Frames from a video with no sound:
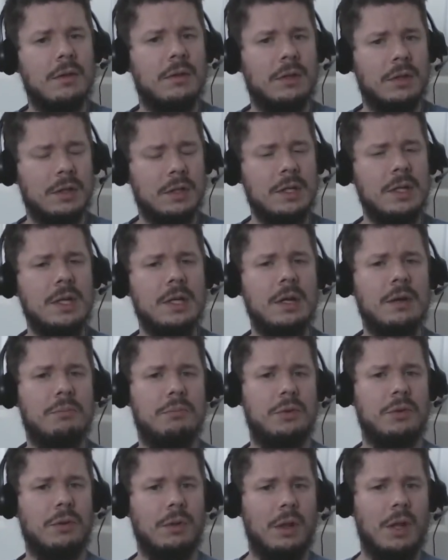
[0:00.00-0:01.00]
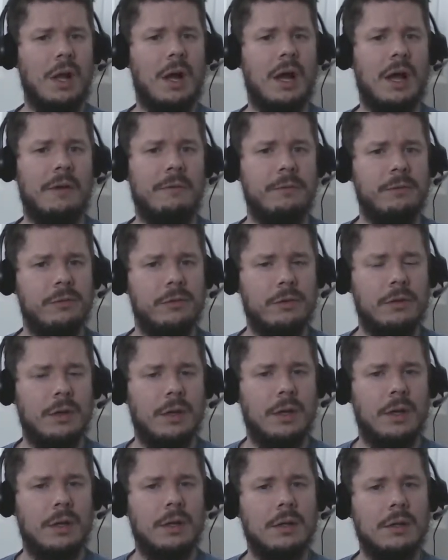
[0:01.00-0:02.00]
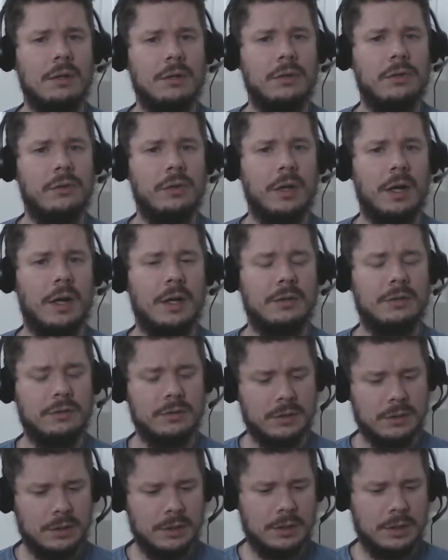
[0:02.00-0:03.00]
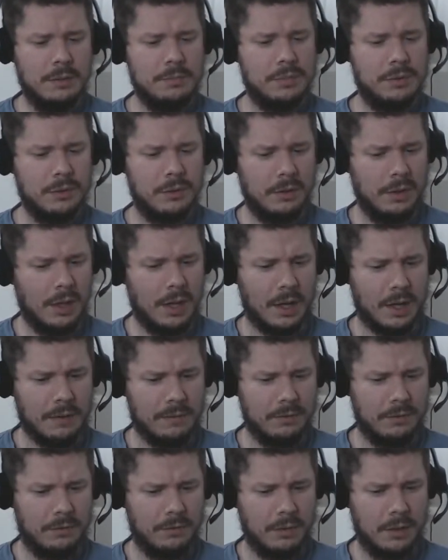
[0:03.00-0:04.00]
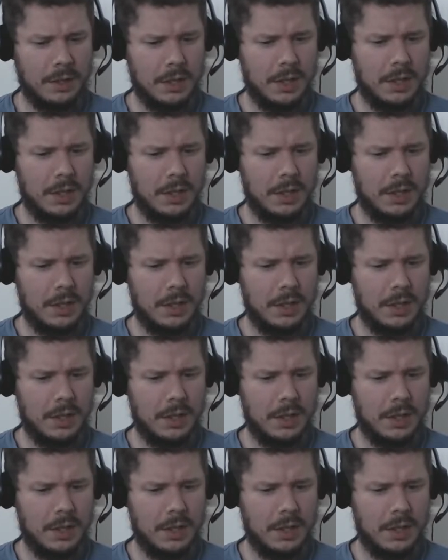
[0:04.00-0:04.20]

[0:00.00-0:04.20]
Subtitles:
clean up your lives. You guys, clean up your lives.